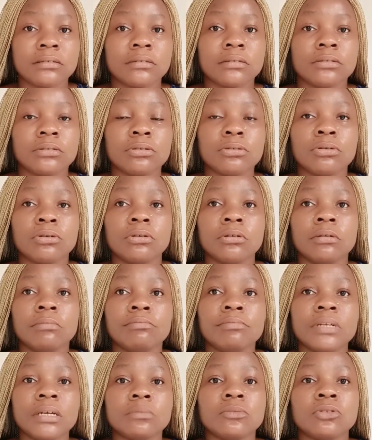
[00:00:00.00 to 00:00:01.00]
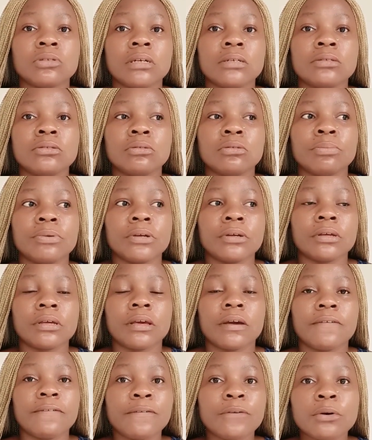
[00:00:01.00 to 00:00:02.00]
So me, I'm trying to be
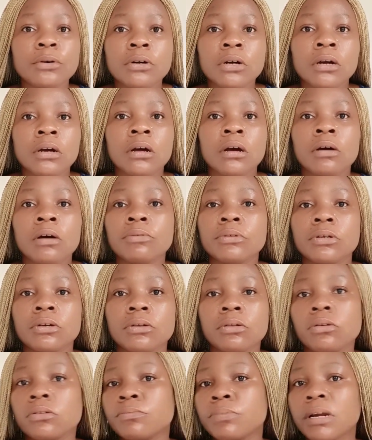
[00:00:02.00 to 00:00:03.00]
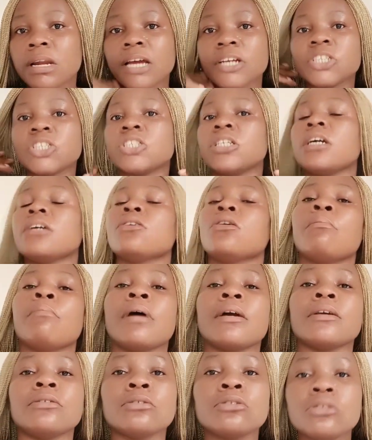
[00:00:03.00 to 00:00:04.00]
careful with the clothes brand I share here on
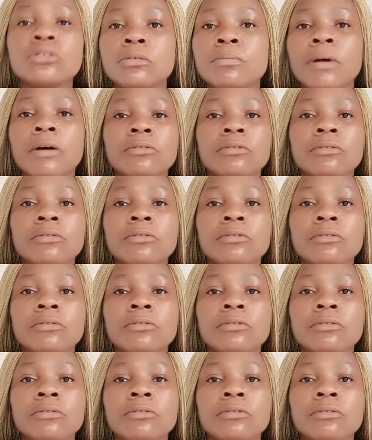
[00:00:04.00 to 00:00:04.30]
my YouTube.